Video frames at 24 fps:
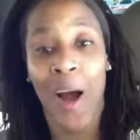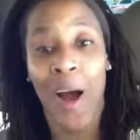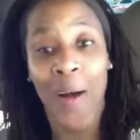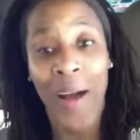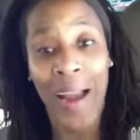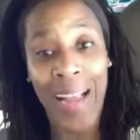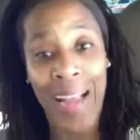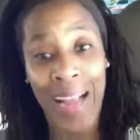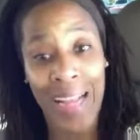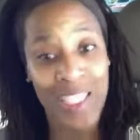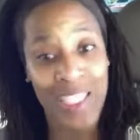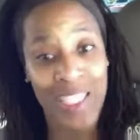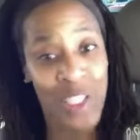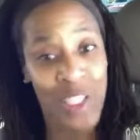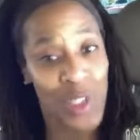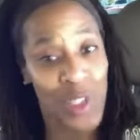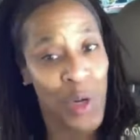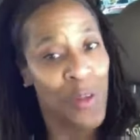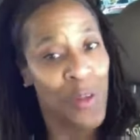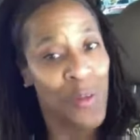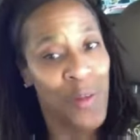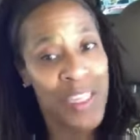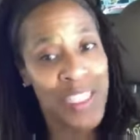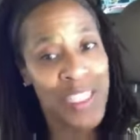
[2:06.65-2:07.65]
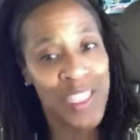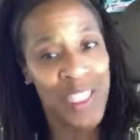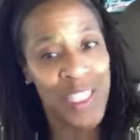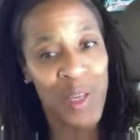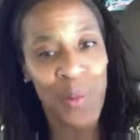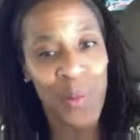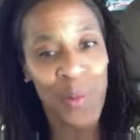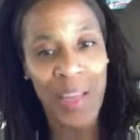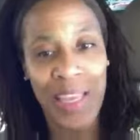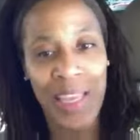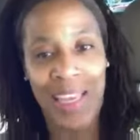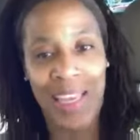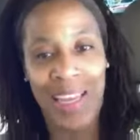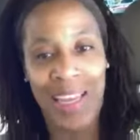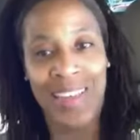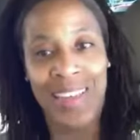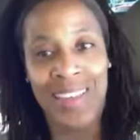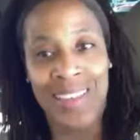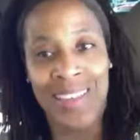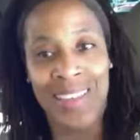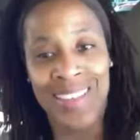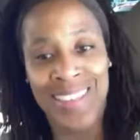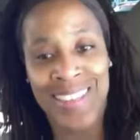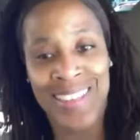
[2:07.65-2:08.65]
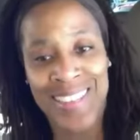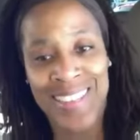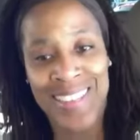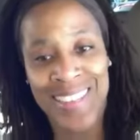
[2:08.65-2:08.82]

All right, guys, enjoy the rest of your weekend.